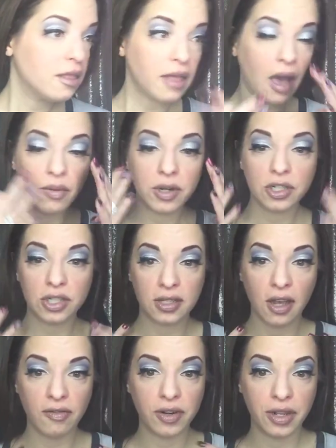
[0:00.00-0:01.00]
that would have
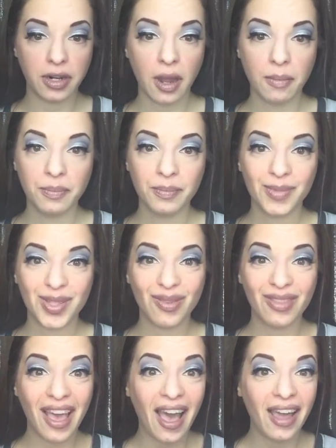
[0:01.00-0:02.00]
just covered it up. So
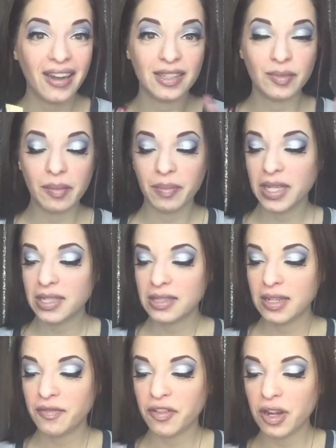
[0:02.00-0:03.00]
that is my
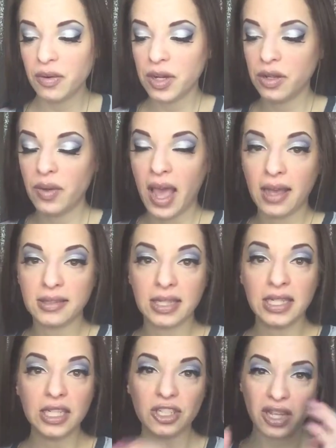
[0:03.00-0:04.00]
biggest tip for anyone who has
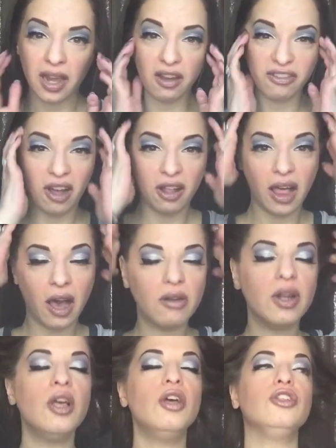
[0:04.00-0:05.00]
any shadow
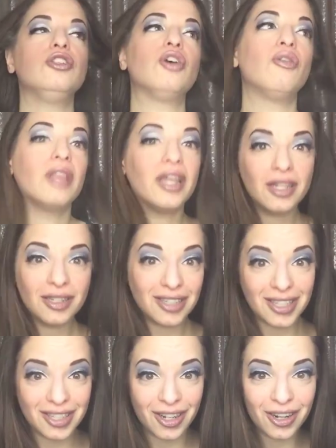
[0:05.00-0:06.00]
fallout. Don't let it
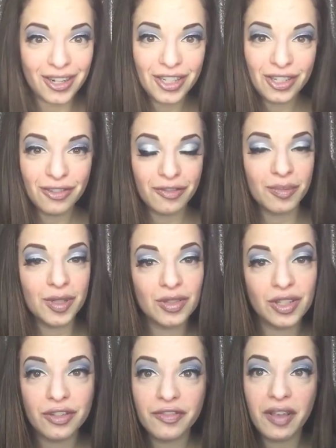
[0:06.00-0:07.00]
discourage you from
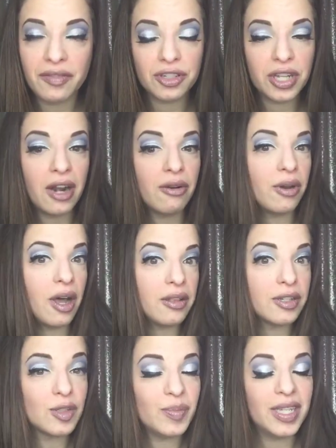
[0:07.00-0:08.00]
using your favorite shadow
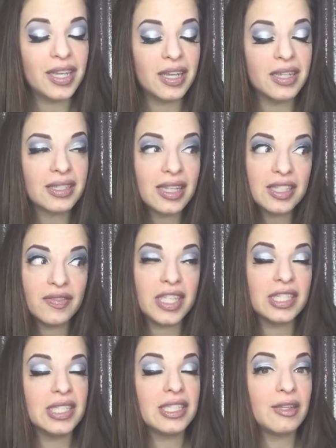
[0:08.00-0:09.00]
colors, because let's
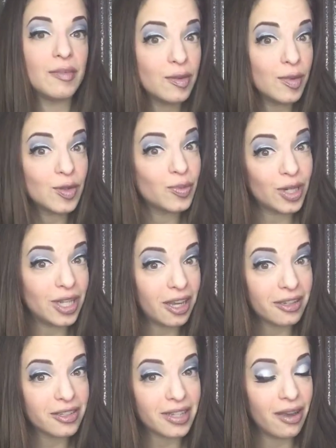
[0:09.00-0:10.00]
face it, some of the most pretty
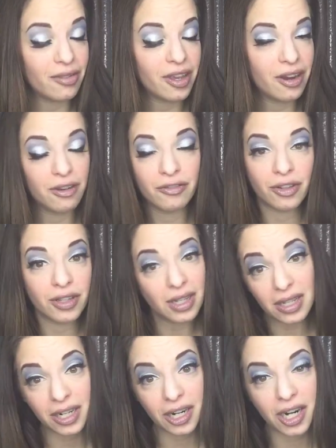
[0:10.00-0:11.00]
colors out there are full of
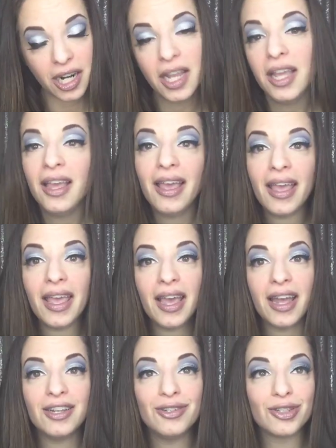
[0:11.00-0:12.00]
glitter,
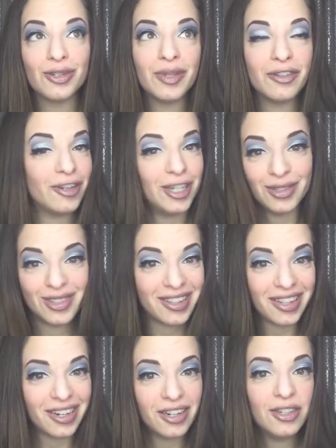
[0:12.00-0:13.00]
and you shouldn't be afraid to use
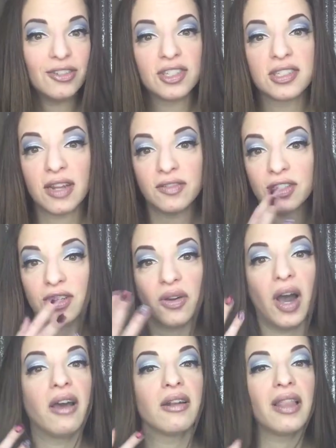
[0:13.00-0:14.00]
glitter. You just have to know
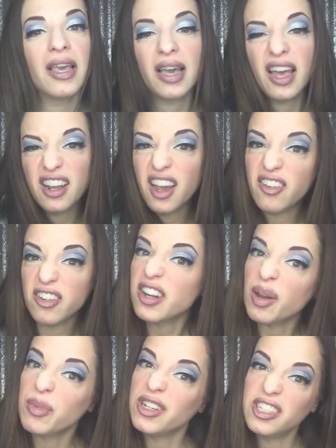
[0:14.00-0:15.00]
how to like kind of cover
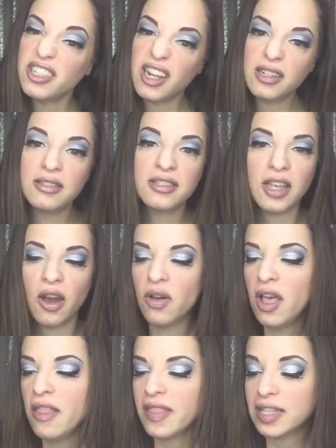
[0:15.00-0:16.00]
it up when you're done. So
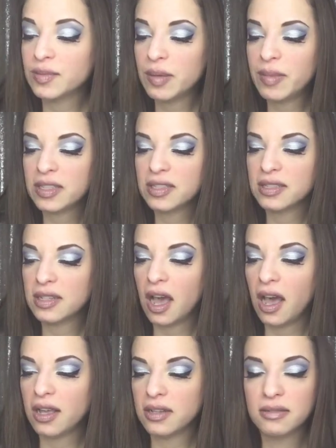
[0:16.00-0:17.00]
that's my best
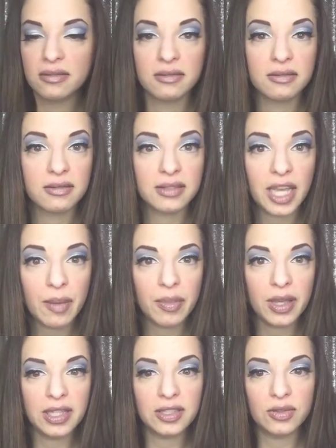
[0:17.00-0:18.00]
tip,
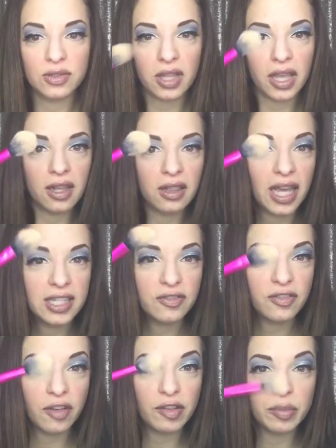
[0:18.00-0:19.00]
is use like a nice
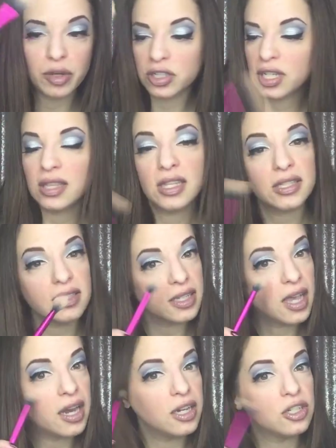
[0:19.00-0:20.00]
fluffy brush like this to
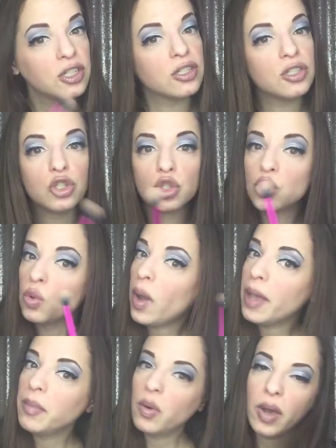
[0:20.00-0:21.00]
kind of just
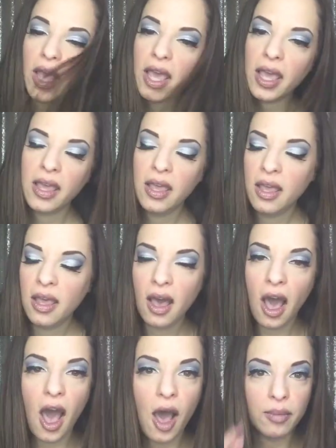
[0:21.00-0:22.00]
swipe away,
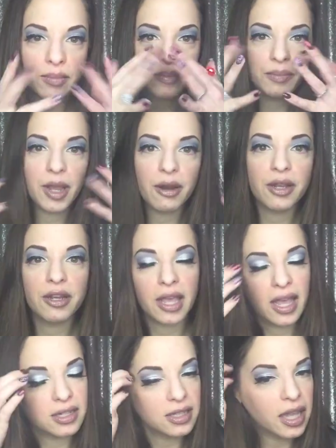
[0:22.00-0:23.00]
marry your
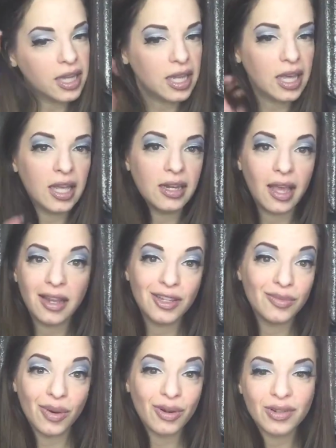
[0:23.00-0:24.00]
Candlelight in, and
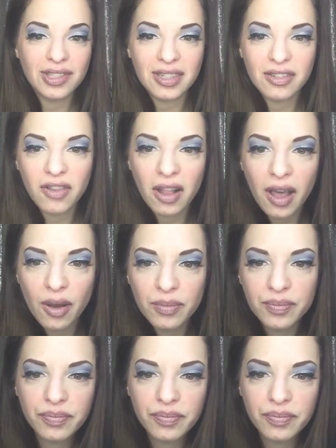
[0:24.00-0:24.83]
you won't notice any fallout.